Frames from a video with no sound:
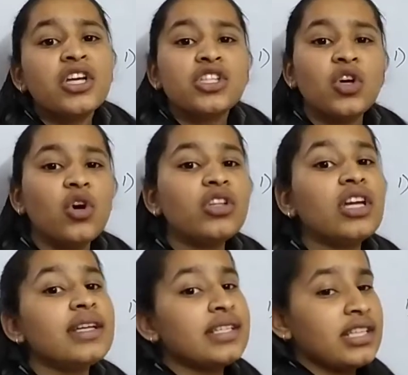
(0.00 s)
So
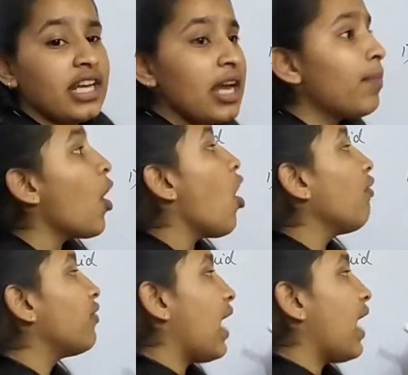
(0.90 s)
the shape of